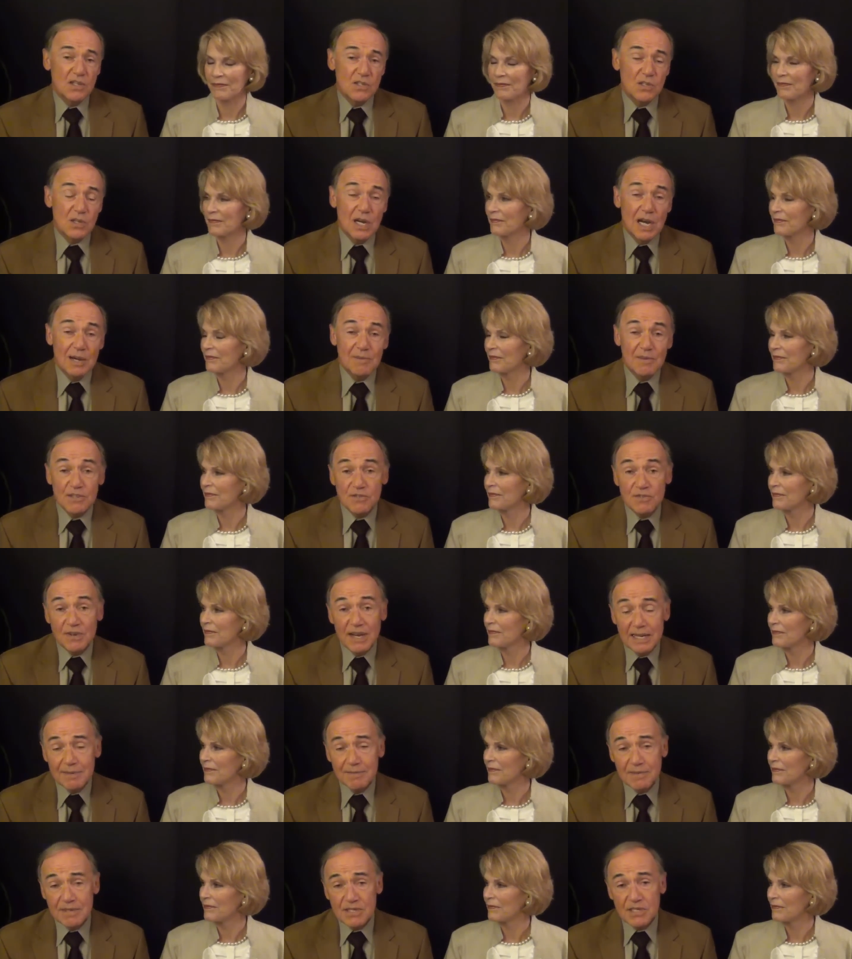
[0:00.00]
Speaker 1: So, how much
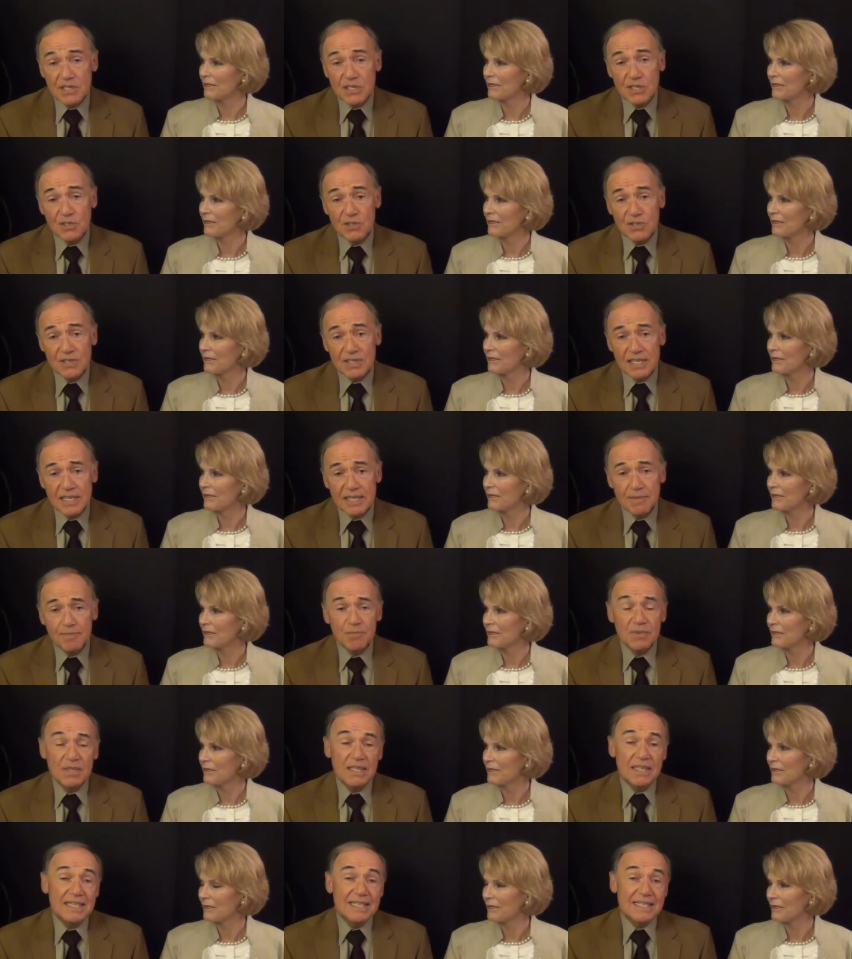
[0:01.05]
vitamin C do you need?
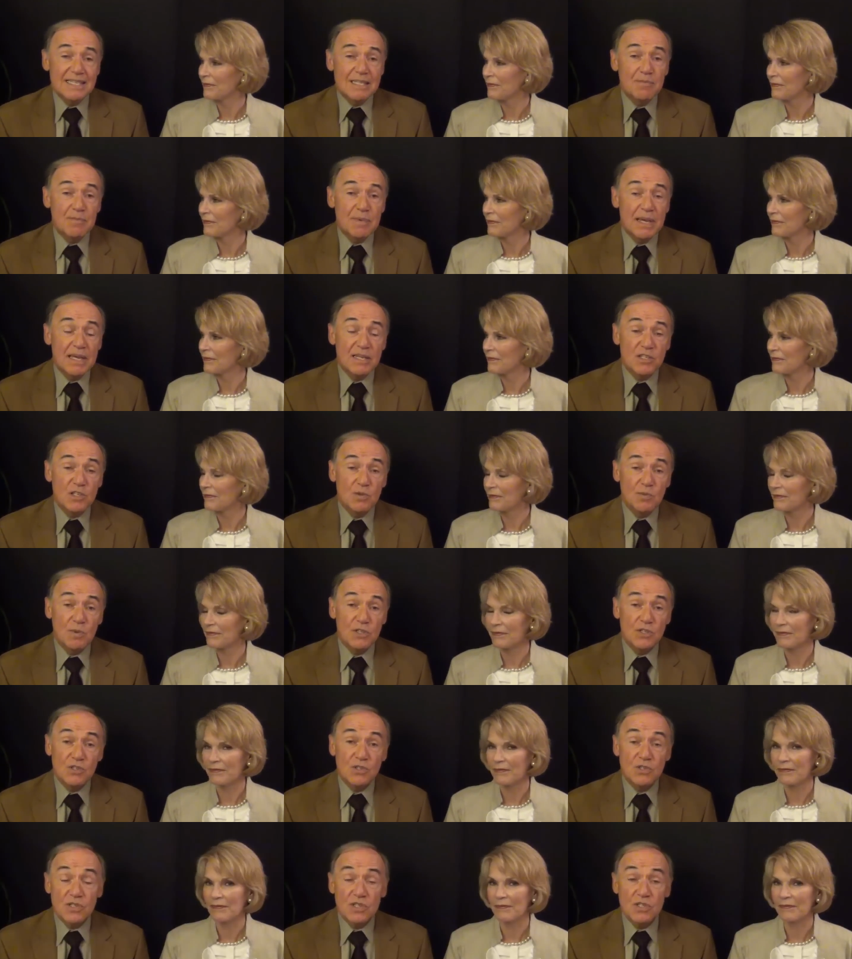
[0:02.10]
Depends on
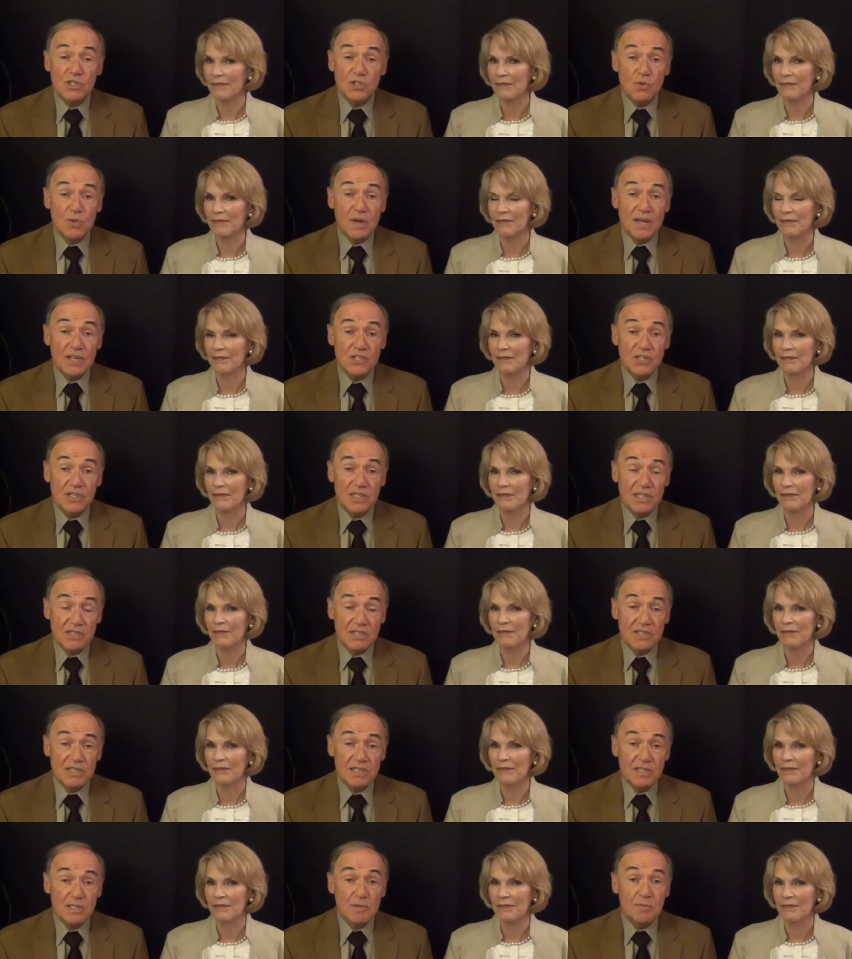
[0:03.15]
what your situation
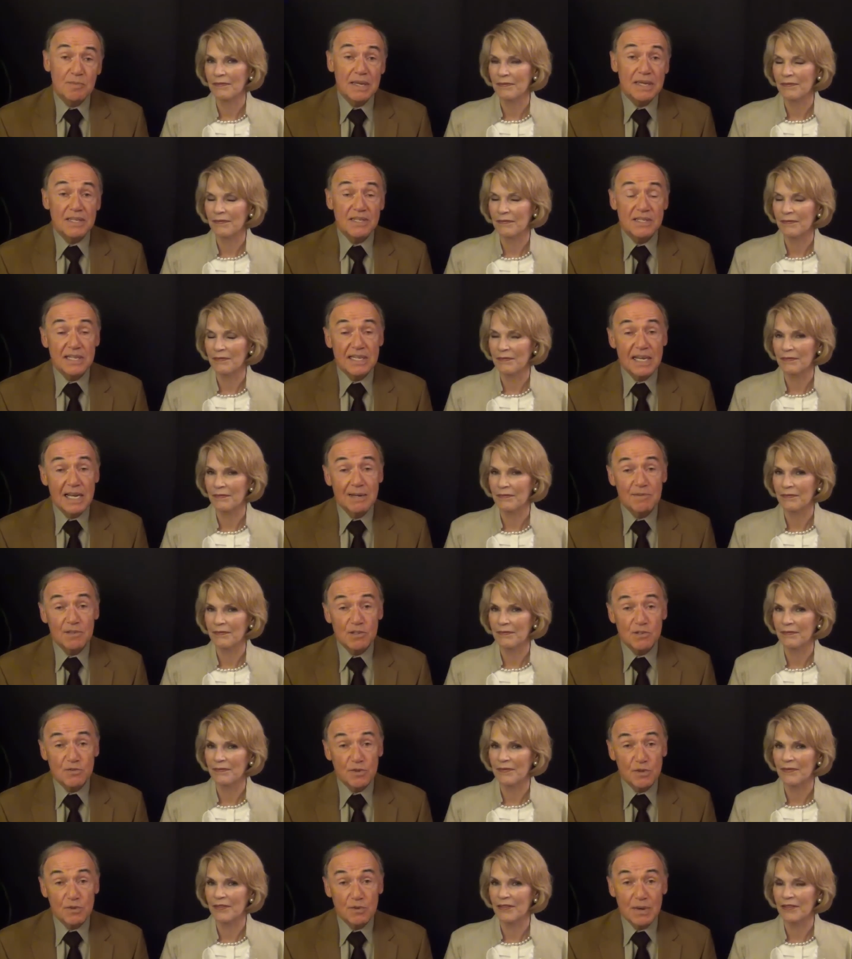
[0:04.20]
is. Depends on how
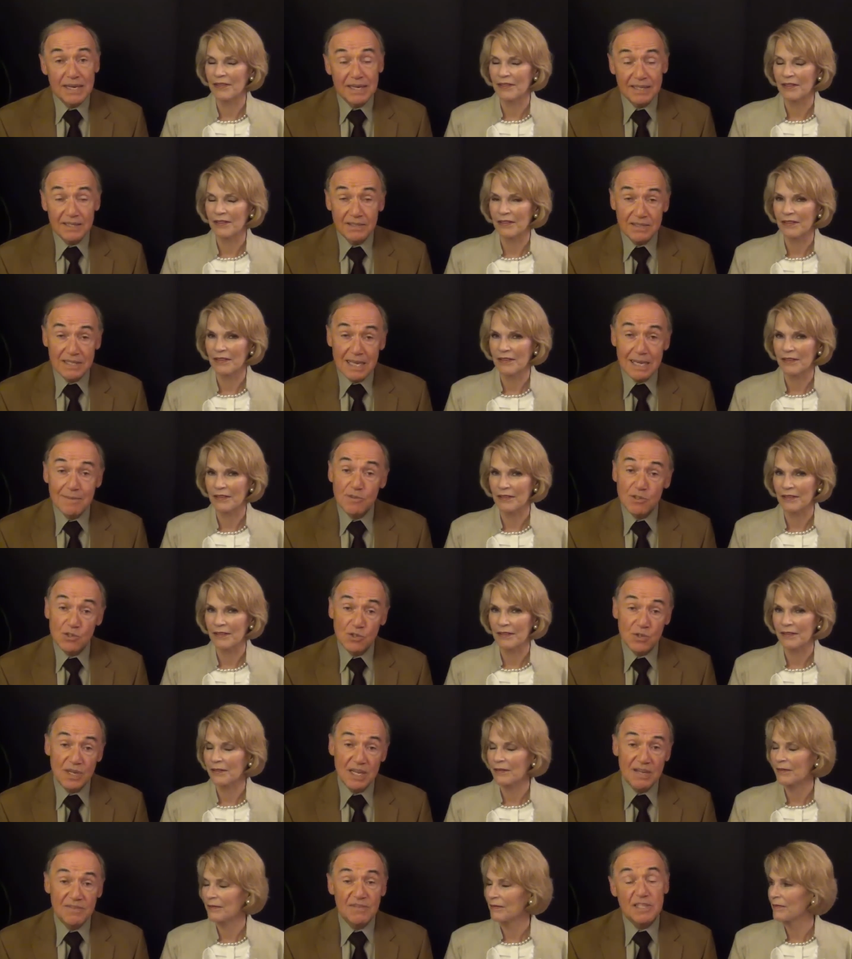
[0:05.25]
much free radical damage
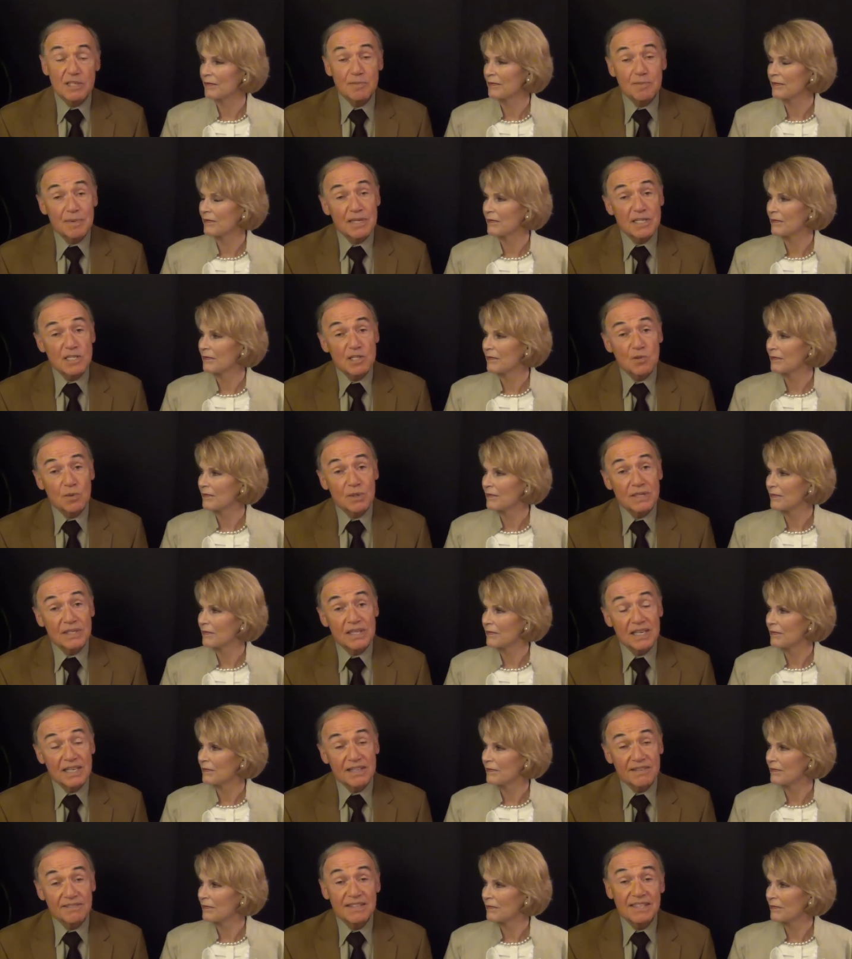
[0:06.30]
you have. It depends on what
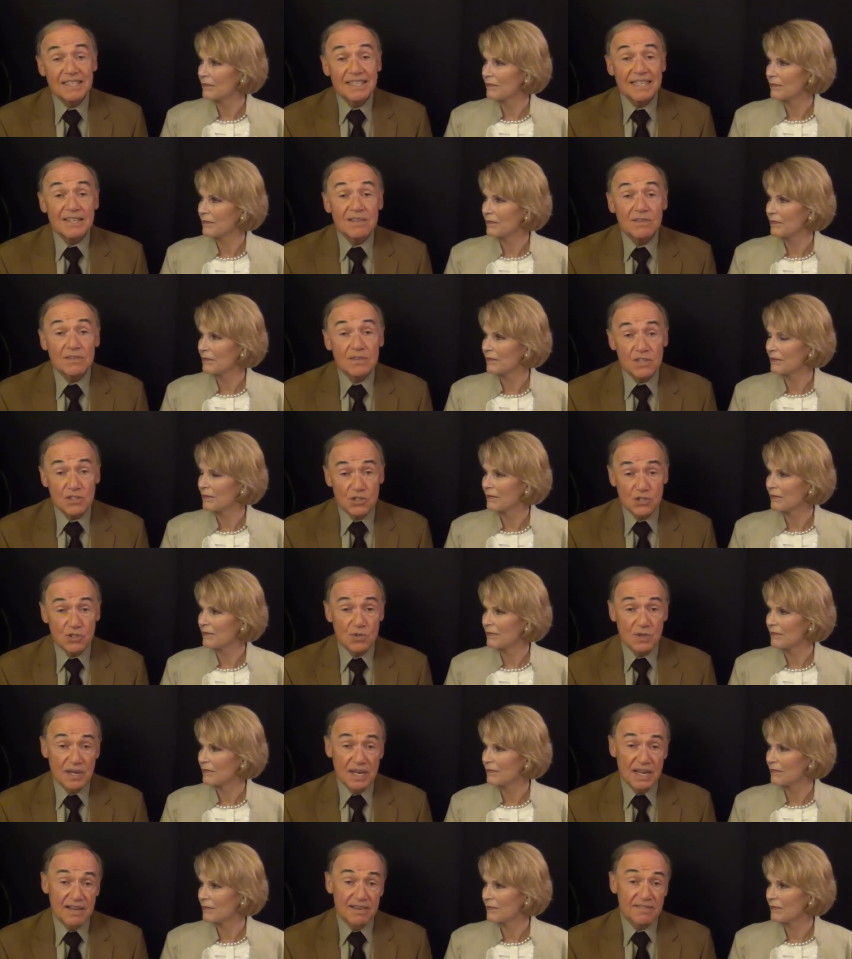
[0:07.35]
kind of illness
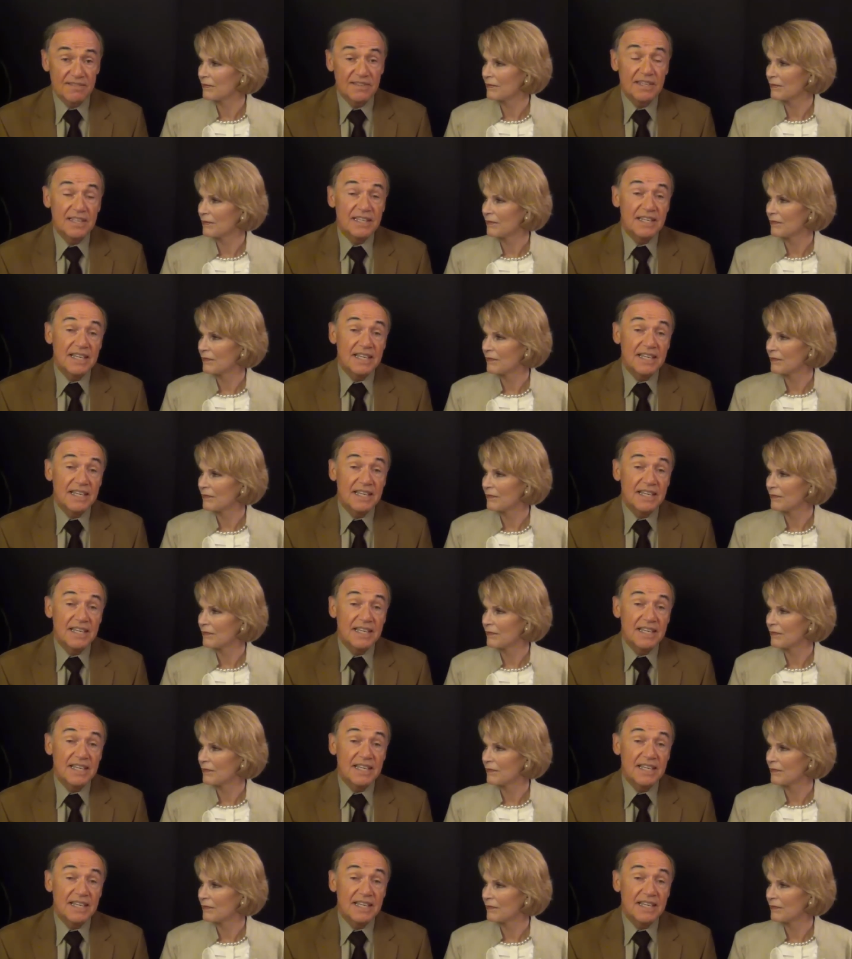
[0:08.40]
you have.